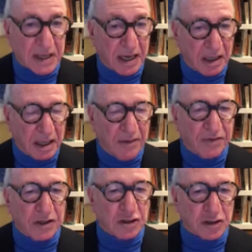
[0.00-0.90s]
They
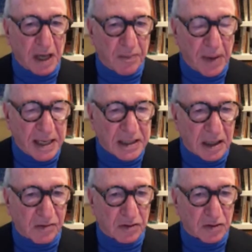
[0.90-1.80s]
leveraged their
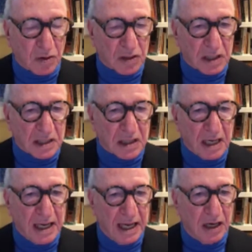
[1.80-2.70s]
basic resources
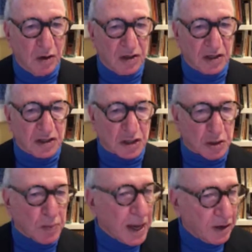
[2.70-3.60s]
in order to
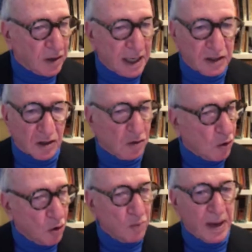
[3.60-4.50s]
speculate on
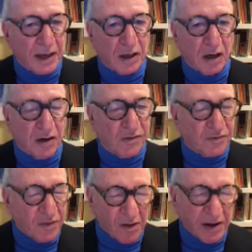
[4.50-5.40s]
all manner of
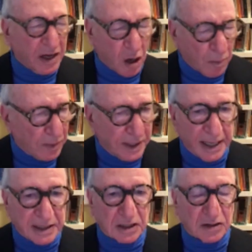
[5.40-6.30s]
very
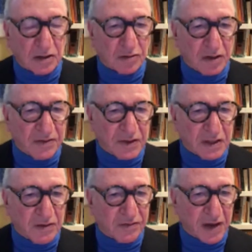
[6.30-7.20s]
complicated
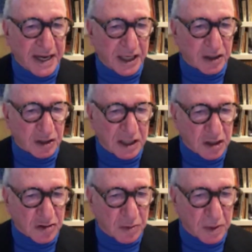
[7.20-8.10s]
derivative financial
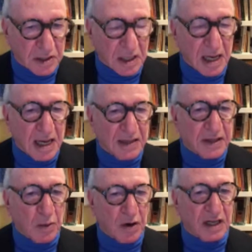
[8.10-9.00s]
instruments.
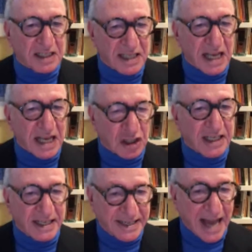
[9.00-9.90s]
They were
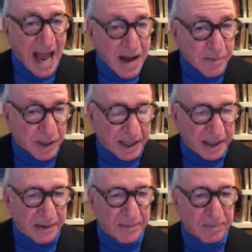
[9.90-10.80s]
essentially gambling.